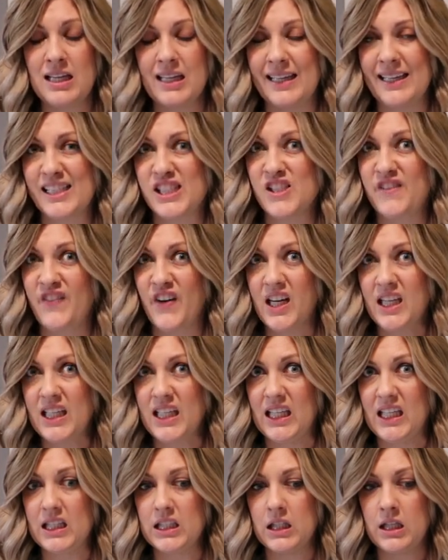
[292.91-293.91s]
It's
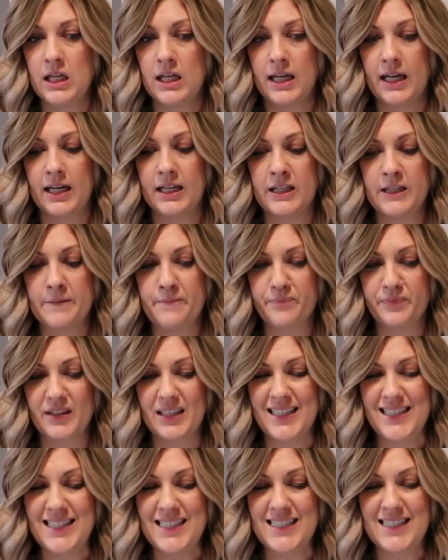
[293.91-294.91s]
funky. In
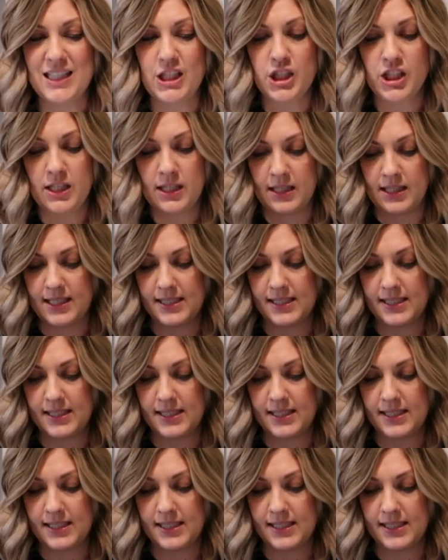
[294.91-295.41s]
addition,